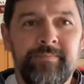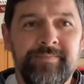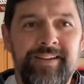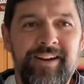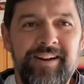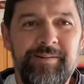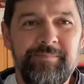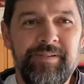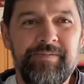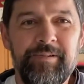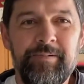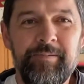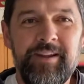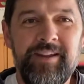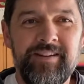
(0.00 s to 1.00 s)
All right, before
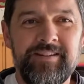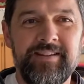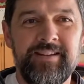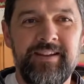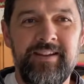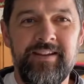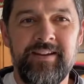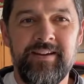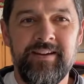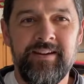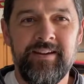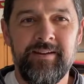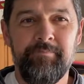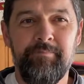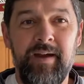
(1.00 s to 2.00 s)
we get to
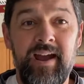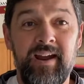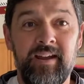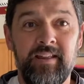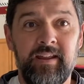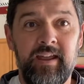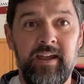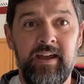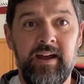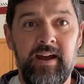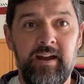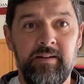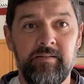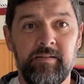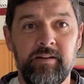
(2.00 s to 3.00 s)
the back of the
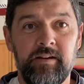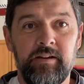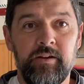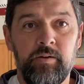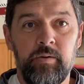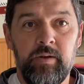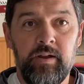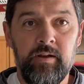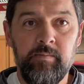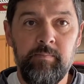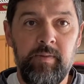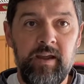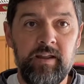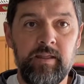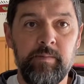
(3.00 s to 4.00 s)
cat, I'm gonna go ahead and
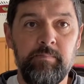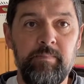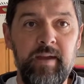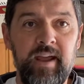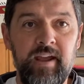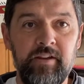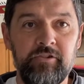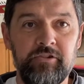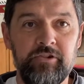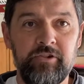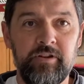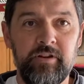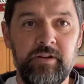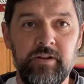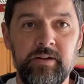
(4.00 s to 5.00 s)
make the base,
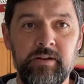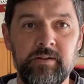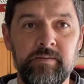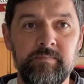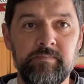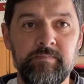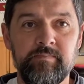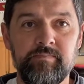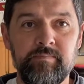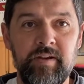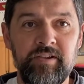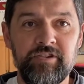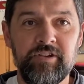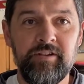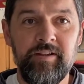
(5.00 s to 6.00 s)

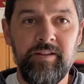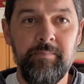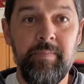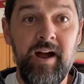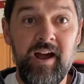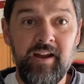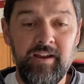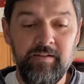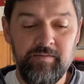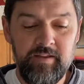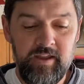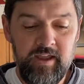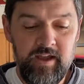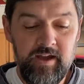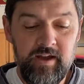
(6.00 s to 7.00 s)
basically the body of the
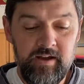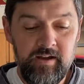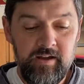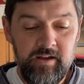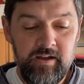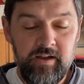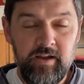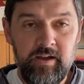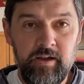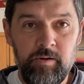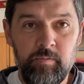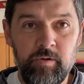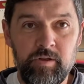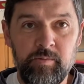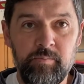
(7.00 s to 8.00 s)
cat,
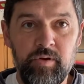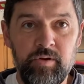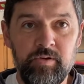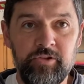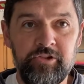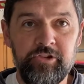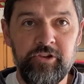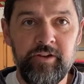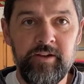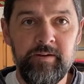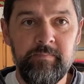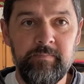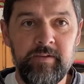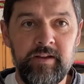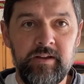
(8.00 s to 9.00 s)
where the bowls sit.
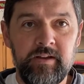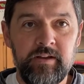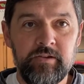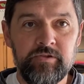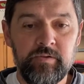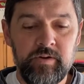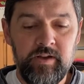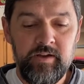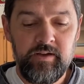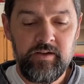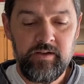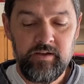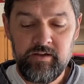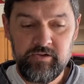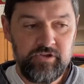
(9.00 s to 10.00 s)
So what I
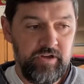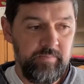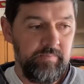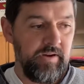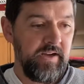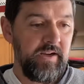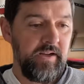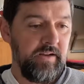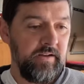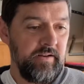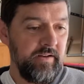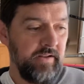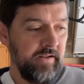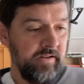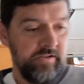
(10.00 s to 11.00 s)
did is I bought
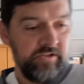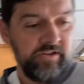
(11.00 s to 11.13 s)
these